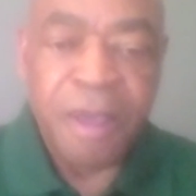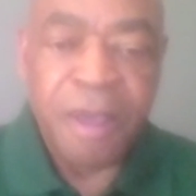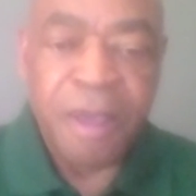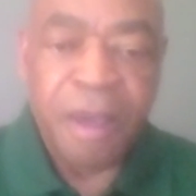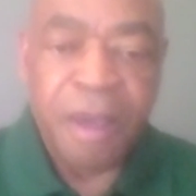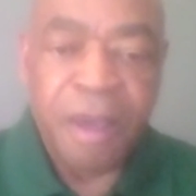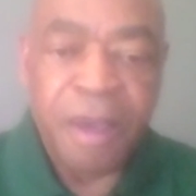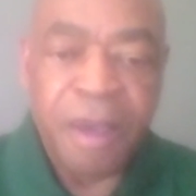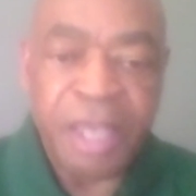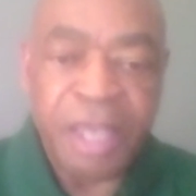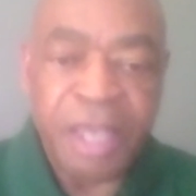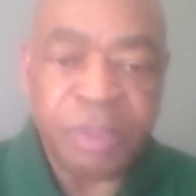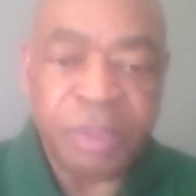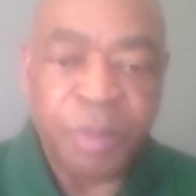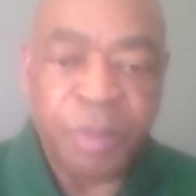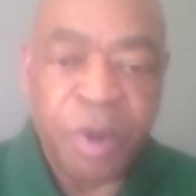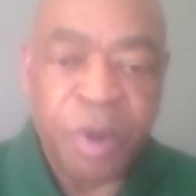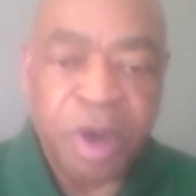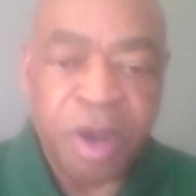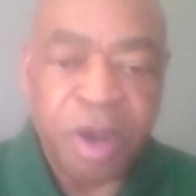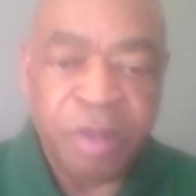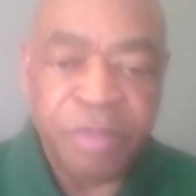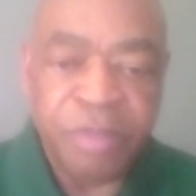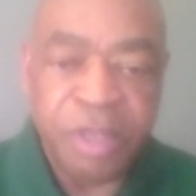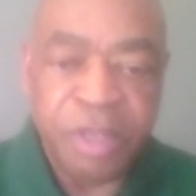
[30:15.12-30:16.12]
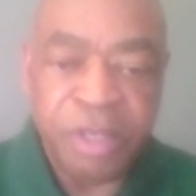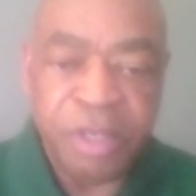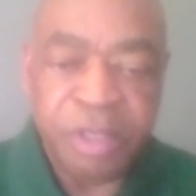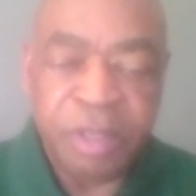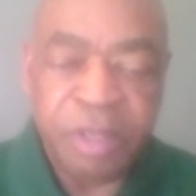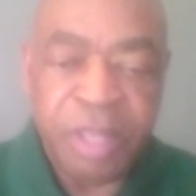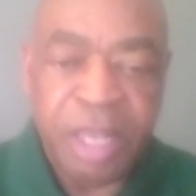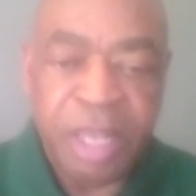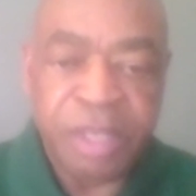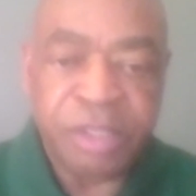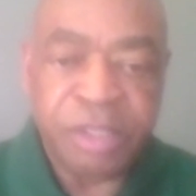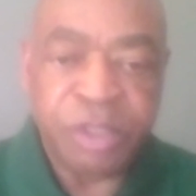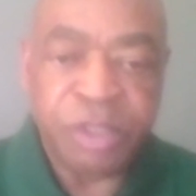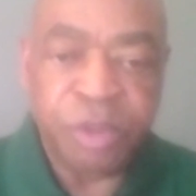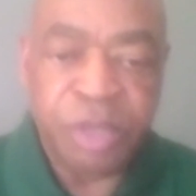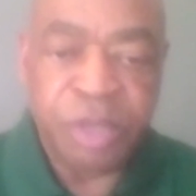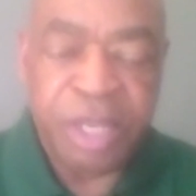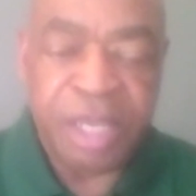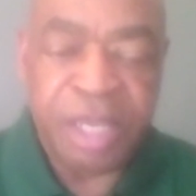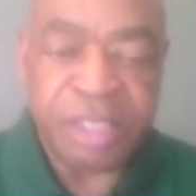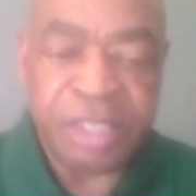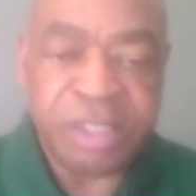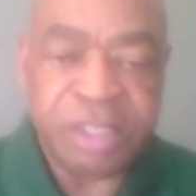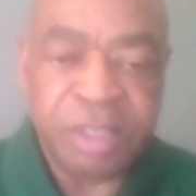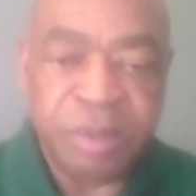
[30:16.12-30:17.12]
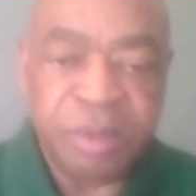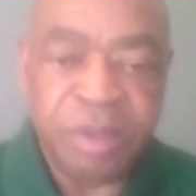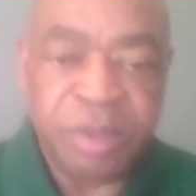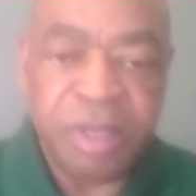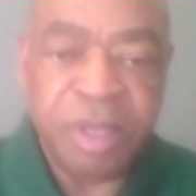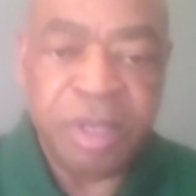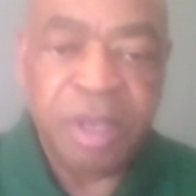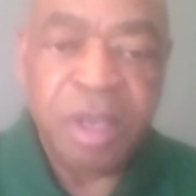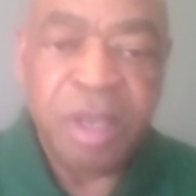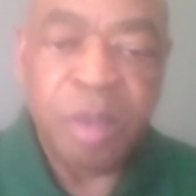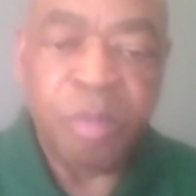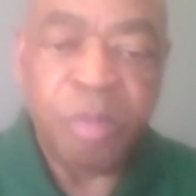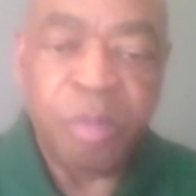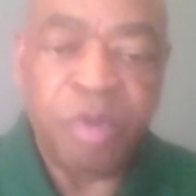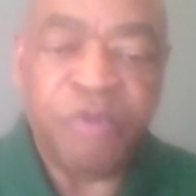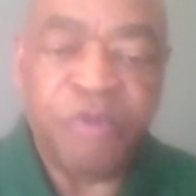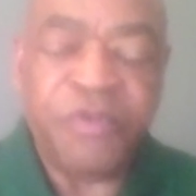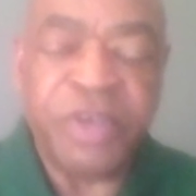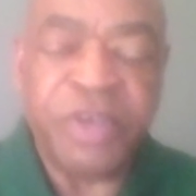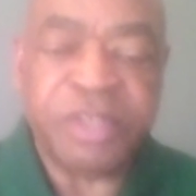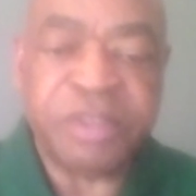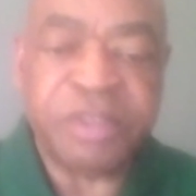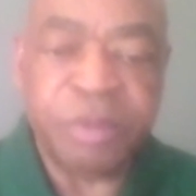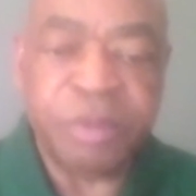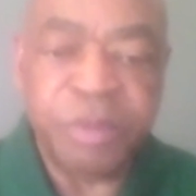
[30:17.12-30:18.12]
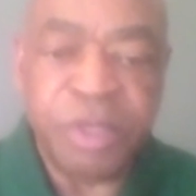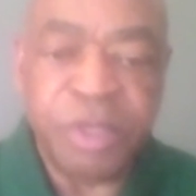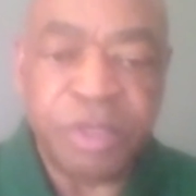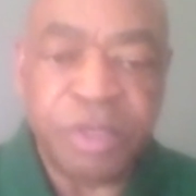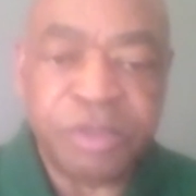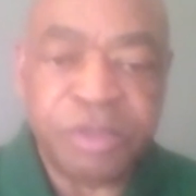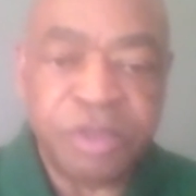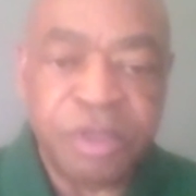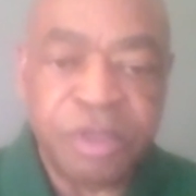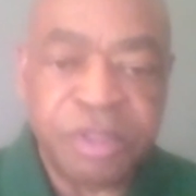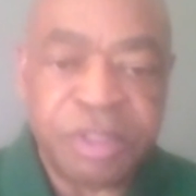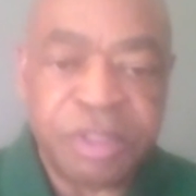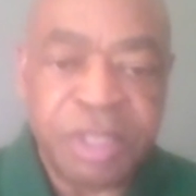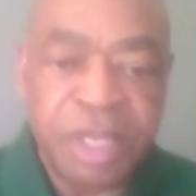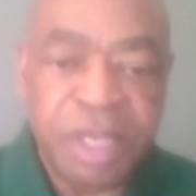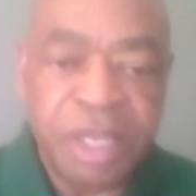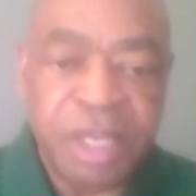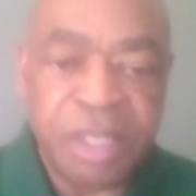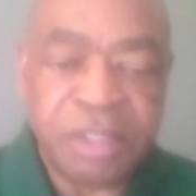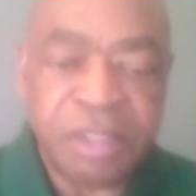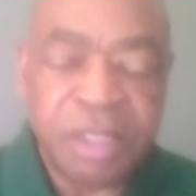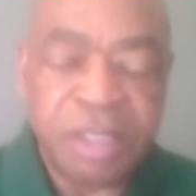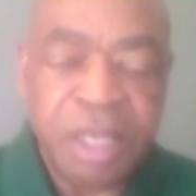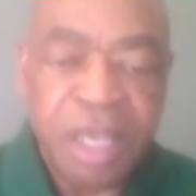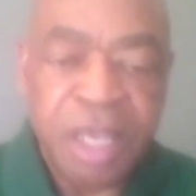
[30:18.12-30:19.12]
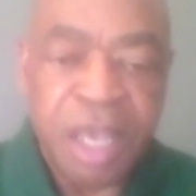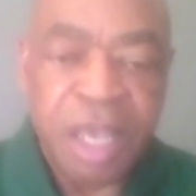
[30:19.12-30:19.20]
as a part of that duty as a professor of military science.